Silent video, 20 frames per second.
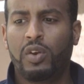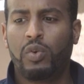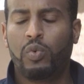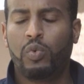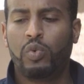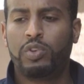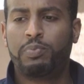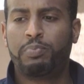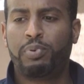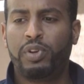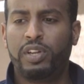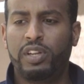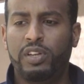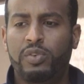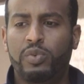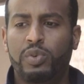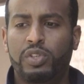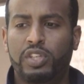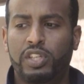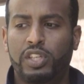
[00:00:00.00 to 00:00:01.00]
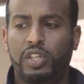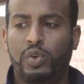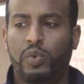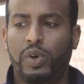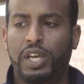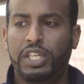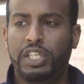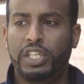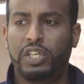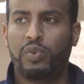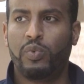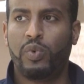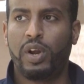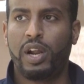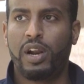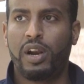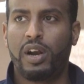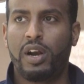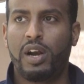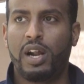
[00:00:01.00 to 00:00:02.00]
was put into a situation
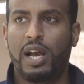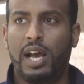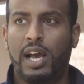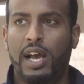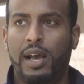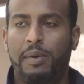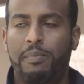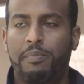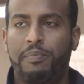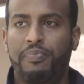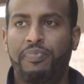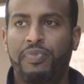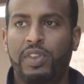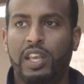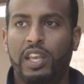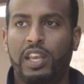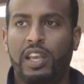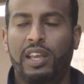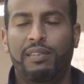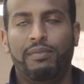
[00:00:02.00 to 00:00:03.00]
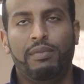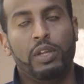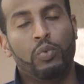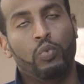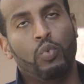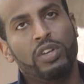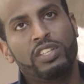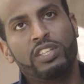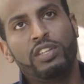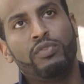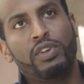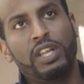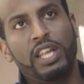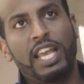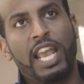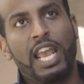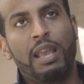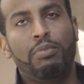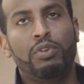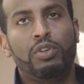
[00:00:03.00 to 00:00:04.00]
where it wasn't
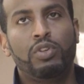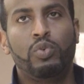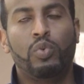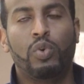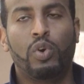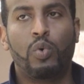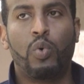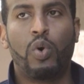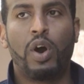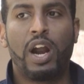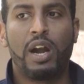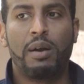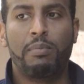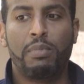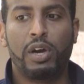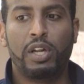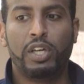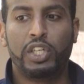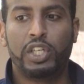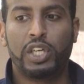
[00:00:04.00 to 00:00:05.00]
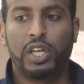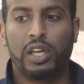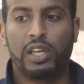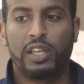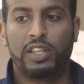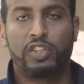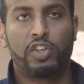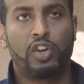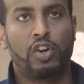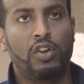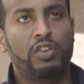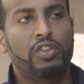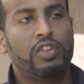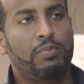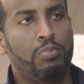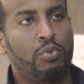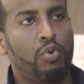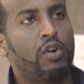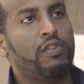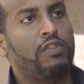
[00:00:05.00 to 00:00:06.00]
really able to acquire much external
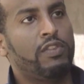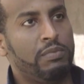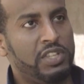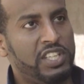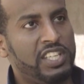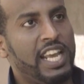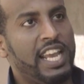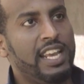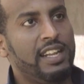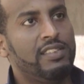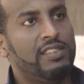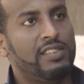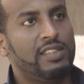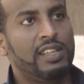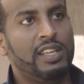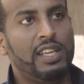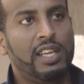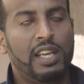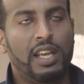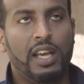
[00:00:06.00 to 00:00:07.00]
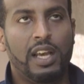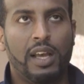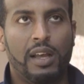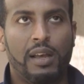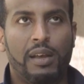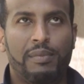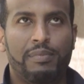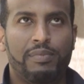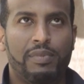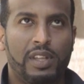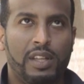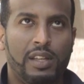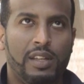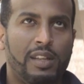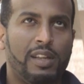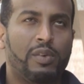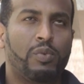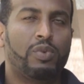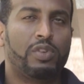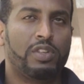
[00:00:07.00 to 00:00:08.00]
support from states.
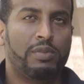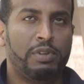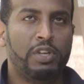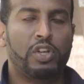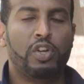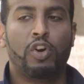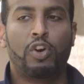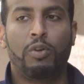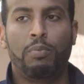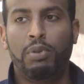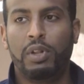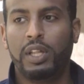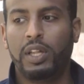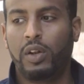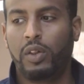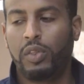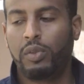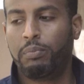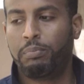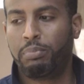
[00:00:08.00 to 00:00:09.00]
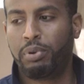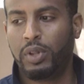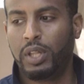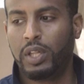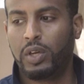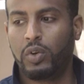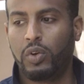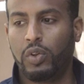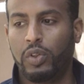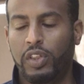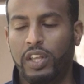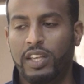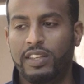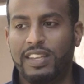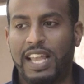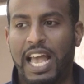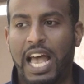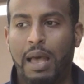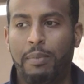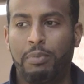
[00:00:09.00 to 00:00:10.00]
There were some internal political things
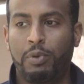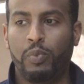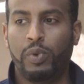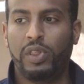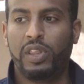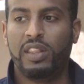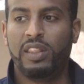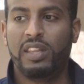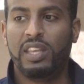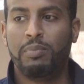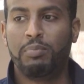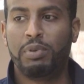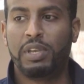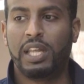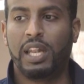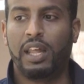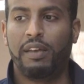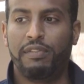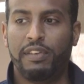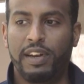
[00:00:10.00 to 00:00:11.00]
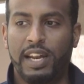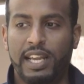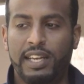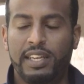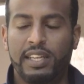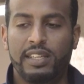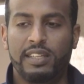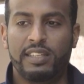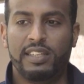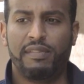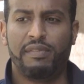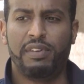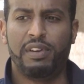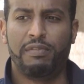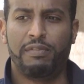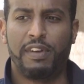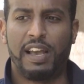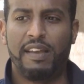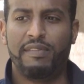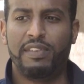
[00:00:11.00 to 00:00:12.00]
that happened within the EPLF in
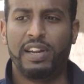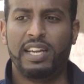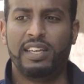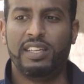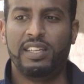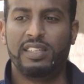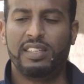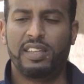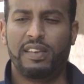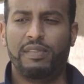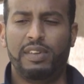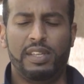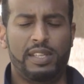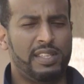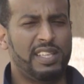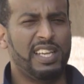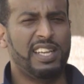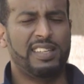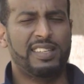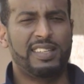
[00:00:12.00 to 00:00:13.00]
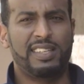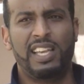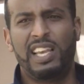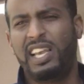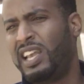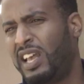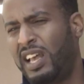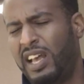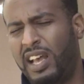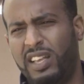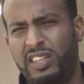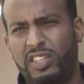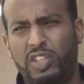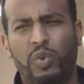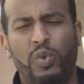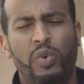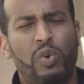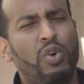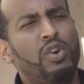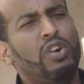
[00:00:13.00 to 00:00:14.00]
1975, 1976.
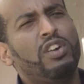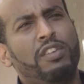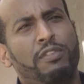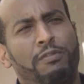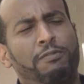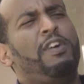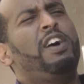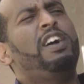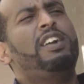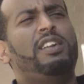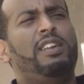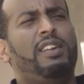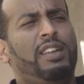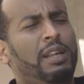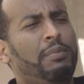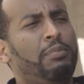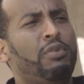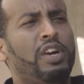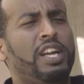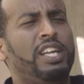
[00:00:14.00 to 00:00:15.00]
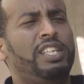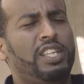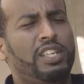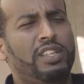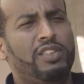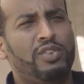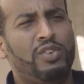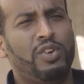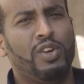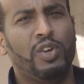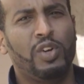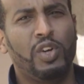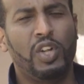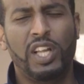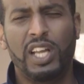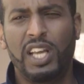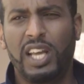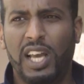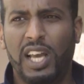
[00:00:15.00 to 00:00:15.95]
So in order to fund liberation struggle,